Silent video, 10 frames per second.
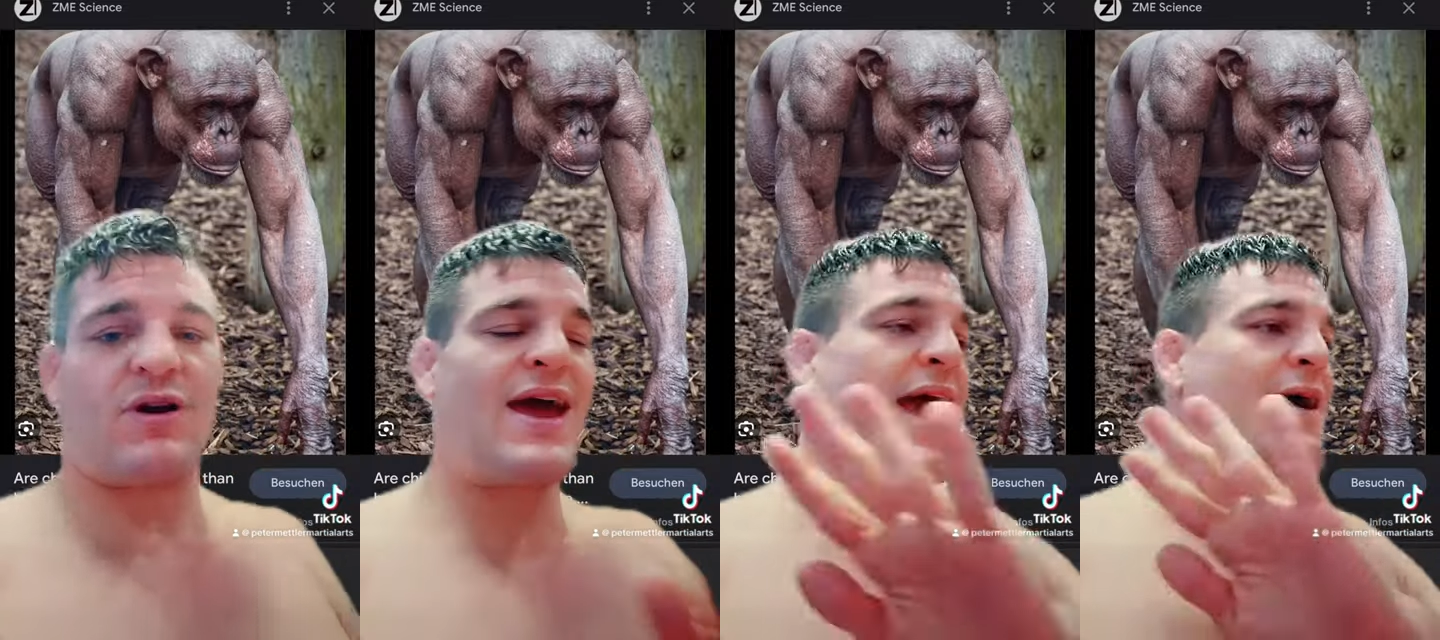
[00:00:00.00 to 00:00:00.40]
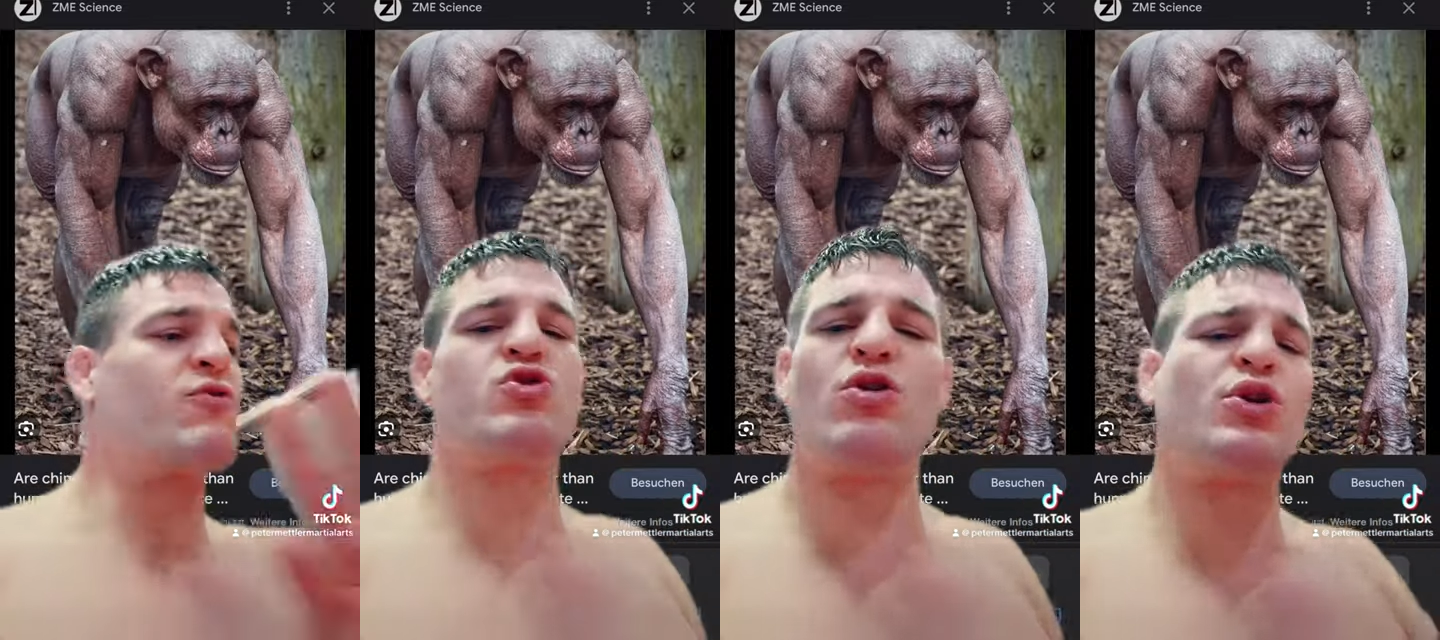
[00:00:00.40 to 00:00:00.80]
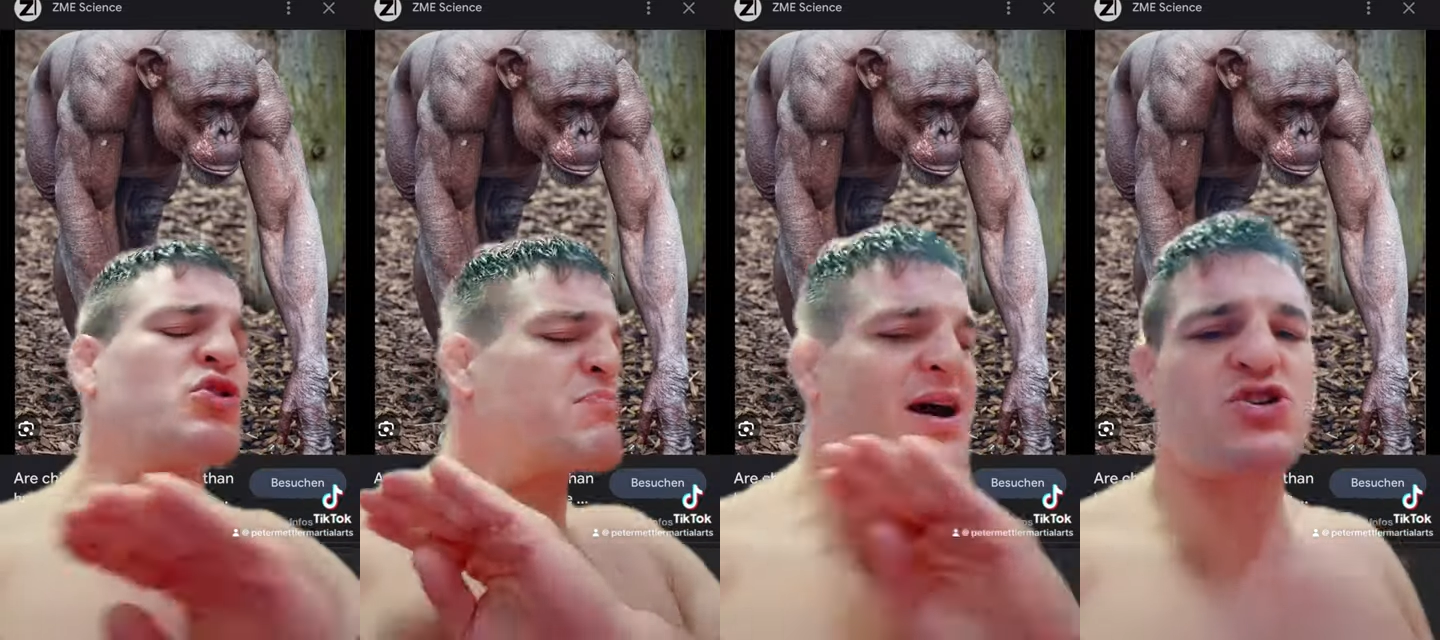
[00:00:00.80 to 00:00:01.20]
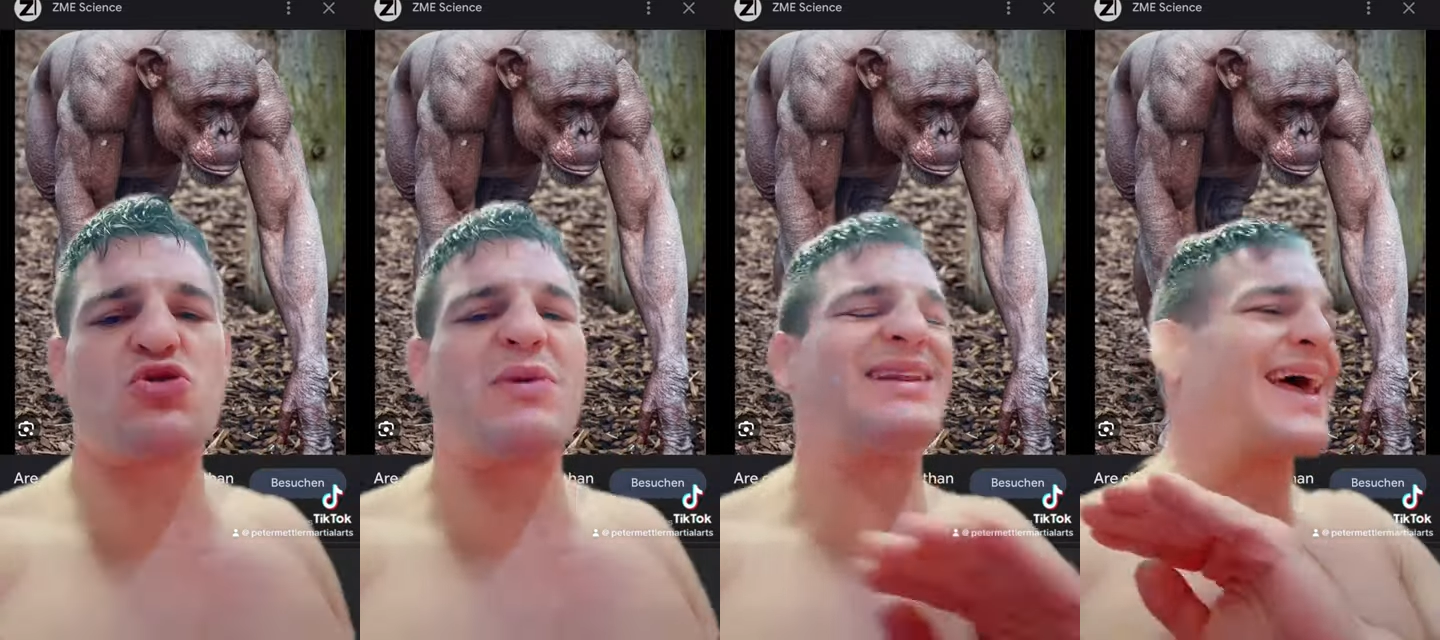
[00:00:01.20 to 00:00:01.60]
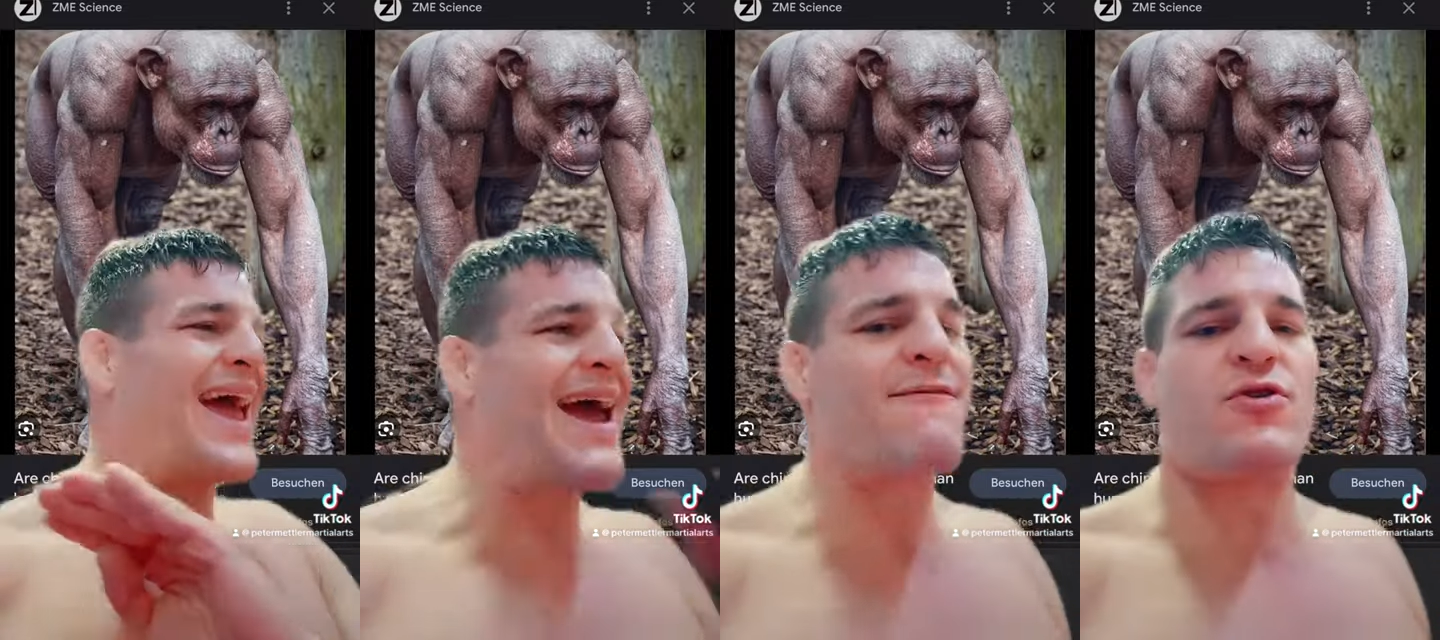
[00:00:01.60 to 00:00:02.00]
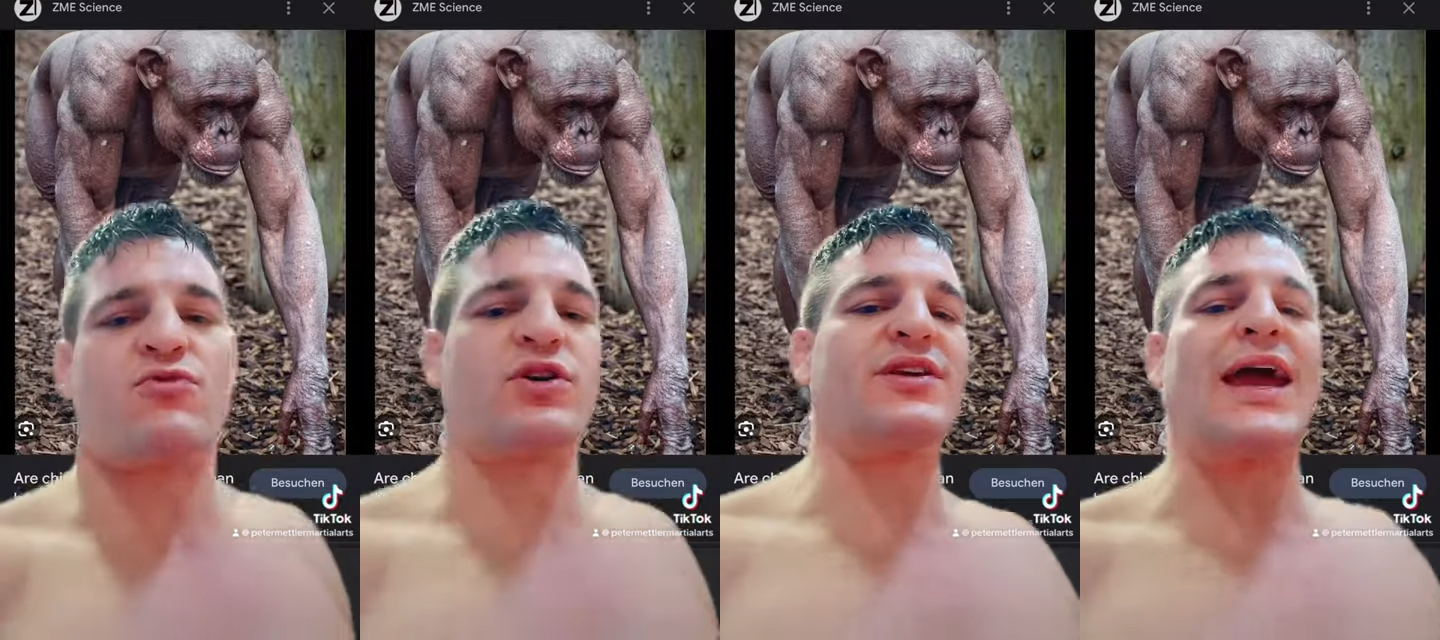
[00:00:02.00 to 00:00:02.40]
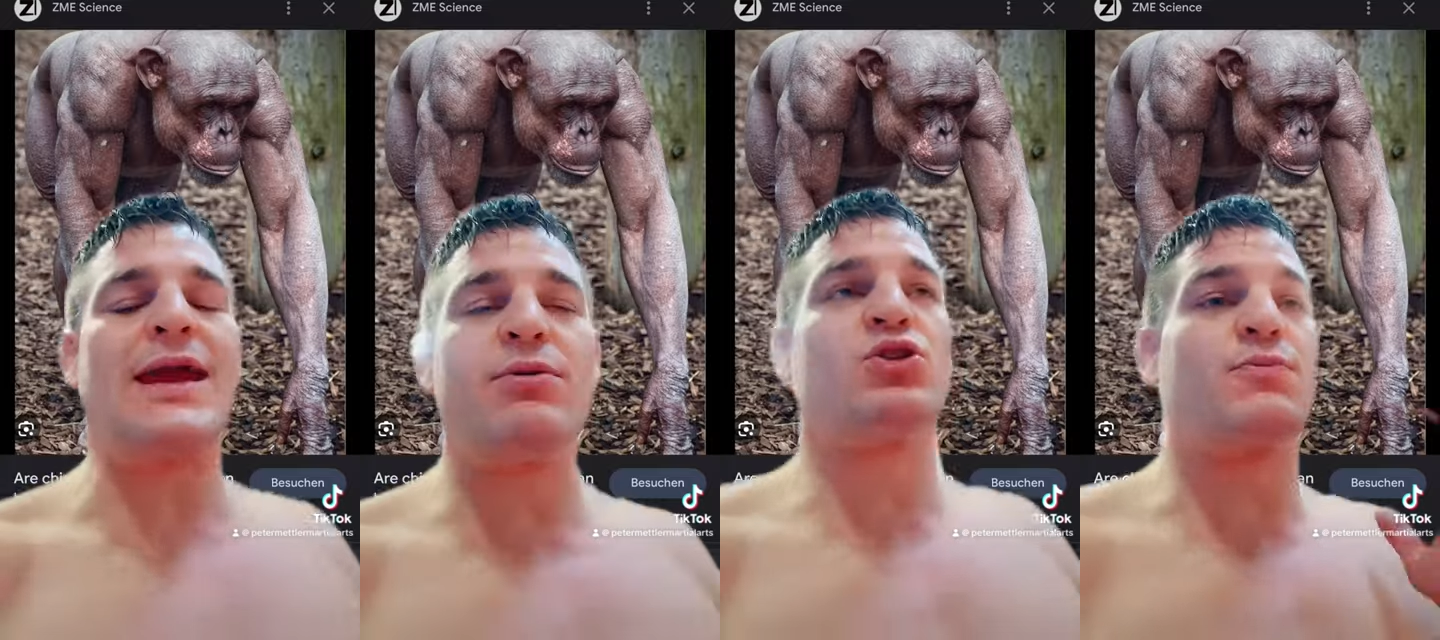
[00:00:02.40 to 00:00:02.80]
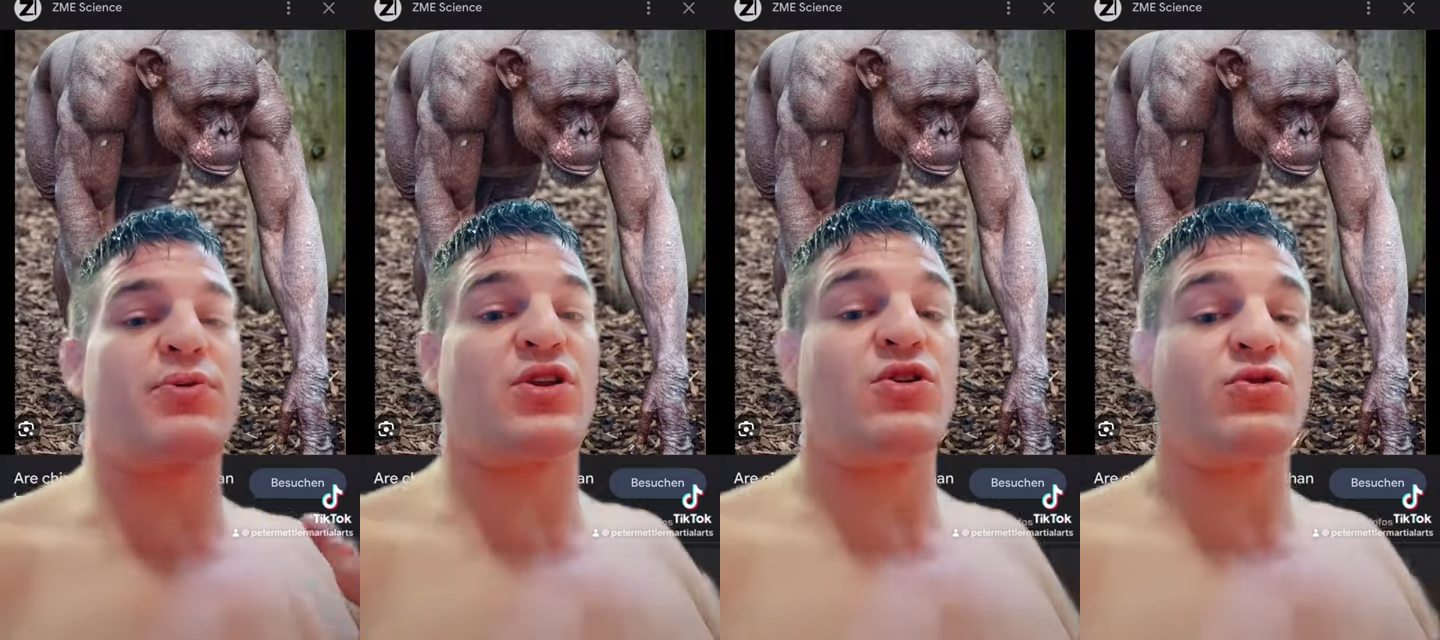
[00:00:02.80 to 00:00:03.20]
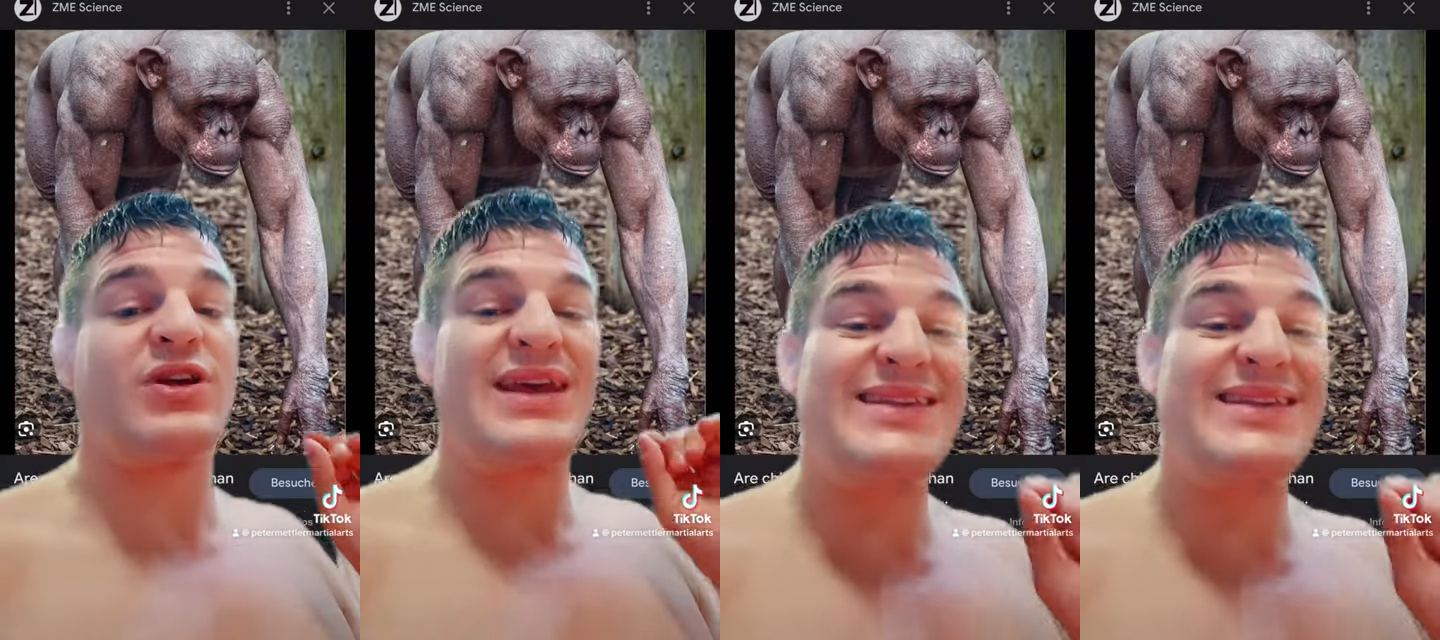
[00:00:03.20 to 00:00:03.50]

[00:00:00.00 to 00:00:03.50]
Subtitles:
no other measurement ever was able to produce